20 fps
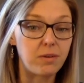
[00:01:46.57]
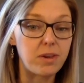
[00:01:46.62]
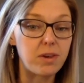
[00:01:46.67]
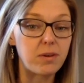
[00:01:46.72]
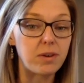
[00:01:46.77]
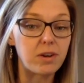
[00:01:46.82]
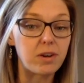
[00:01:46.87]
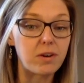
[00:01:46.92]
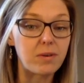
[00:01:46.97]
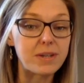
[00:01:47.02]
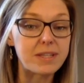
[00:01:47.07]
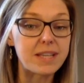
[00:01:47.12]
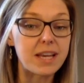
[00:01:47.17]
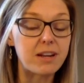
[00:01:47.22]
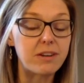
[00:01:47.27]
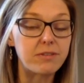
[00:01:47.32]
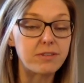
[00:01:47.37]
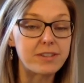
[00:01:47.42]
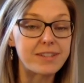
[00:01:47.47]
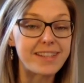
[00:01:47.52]
you can always head
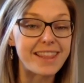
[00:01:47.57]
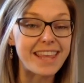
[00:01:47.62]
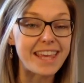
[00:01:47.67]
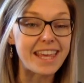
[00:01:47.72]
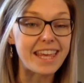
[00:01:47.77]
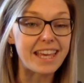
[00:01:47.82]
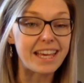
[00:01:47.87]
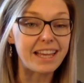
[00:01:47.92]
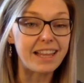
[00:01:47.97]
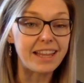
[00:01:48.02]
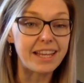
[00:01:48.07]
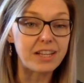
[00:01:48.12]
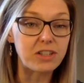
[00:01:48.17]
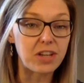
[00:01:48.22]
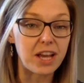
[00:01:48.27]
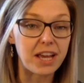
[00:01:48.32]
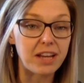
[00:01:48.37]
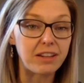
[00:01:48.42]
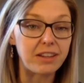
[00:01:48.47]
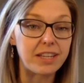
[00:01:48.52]
over to the ELA
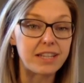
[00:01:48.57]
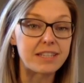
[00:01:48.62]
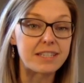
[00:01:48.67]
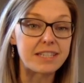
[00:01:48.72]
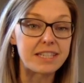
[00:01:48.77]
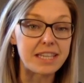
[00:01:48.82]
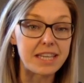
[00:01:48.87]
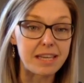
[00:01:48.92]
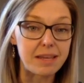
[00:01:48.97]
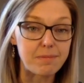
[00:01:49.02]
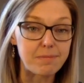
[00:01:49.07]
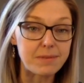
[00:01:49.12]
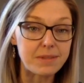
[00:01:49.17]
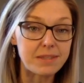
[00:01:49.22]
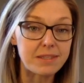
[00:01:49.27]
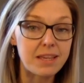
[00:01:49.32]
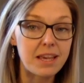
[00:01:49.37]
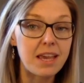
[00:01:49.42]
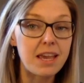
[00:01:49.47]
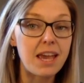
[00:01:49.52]
channel in
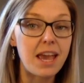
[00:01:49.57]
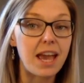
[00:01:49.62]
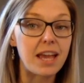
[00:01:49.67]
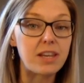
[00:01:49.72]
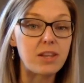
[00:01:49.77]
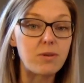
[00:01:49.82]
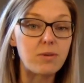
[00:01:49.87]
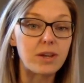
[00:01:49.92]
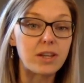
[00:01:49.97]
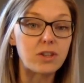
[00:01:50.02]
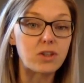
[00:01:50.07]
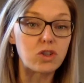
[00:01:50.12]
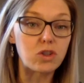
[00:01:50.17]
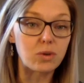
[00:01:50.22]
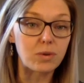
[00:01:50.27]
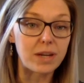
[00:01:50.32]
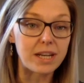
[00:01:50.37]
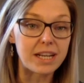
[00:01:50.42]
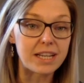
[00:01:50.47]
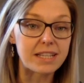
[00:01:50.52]
Teams and you can
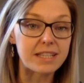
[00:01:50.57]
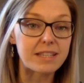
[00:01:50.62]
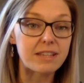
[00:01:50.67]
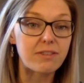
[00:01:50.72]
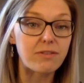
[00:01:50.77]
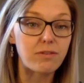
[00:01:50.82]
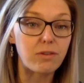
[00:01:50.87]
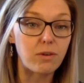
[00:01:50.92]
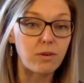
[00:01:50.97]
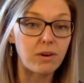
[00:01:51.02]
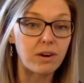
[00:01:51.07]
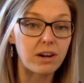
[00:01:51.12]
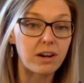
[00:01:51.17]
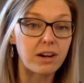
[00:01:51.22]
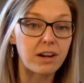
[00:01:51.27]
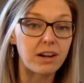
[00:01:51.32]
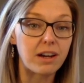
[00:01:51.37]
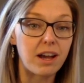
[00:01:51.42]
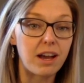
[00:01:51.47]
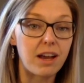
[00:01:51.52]
join us
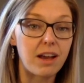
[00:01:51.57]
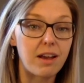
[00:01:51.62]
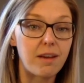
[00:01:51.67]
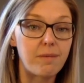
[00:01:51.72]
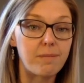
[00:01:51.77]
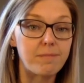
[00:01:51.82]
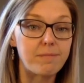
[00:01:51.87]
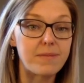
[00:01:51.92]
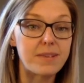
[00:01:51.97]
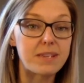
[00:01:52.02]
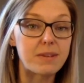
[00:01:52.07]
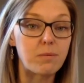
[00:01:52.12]
for, um,